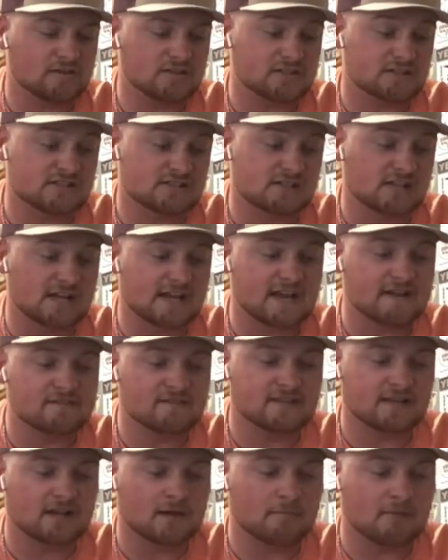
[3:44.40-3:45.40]
just like
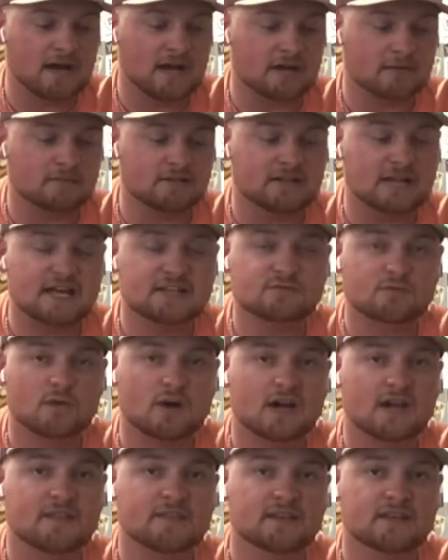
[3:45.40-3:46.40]
everything about them, and that's
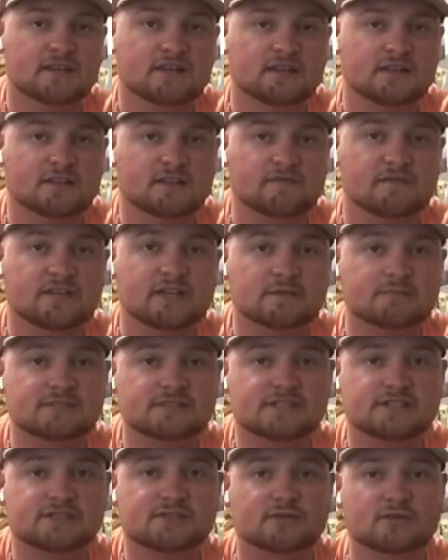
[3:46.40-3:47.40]
why the
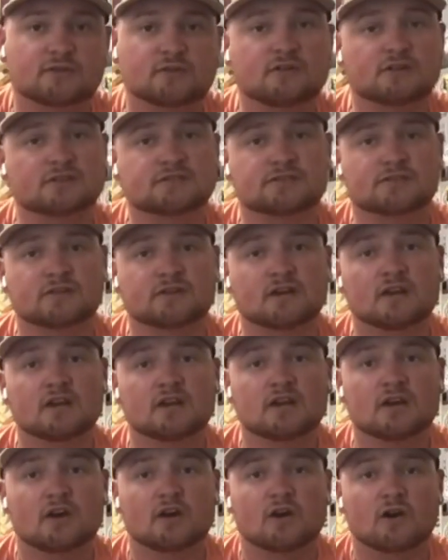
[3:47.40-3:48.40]
VMC circle hooks are
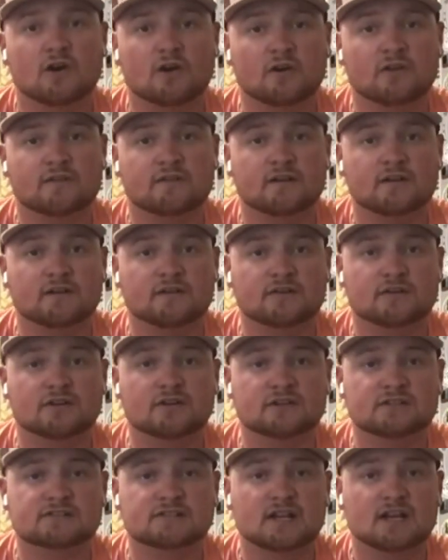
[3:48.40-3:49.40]
the
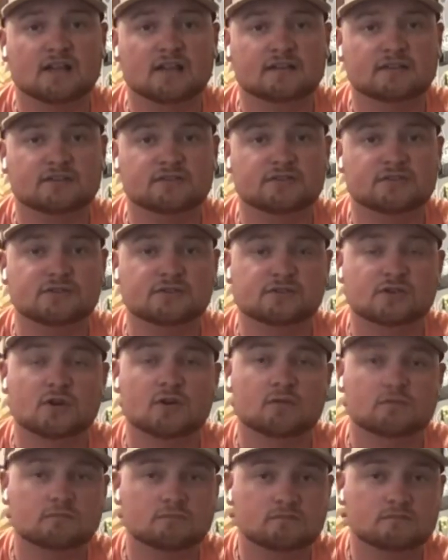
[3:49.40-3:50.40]
hooks that I like to choose.
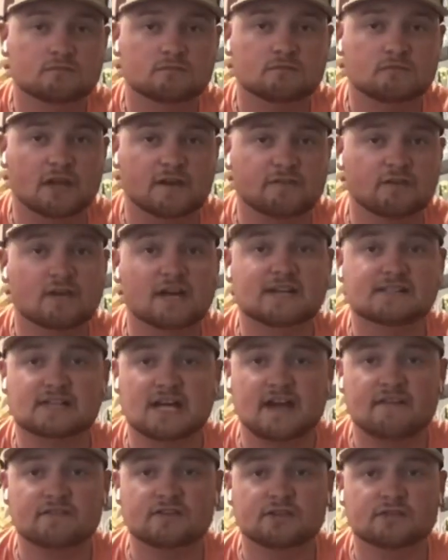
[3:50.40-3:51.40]
So if you guys
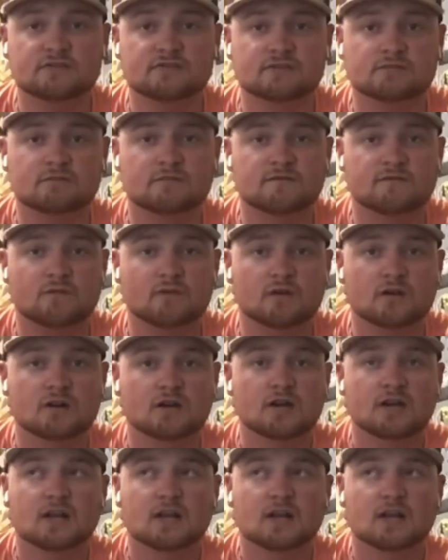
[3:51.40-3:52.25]
haven't used them before,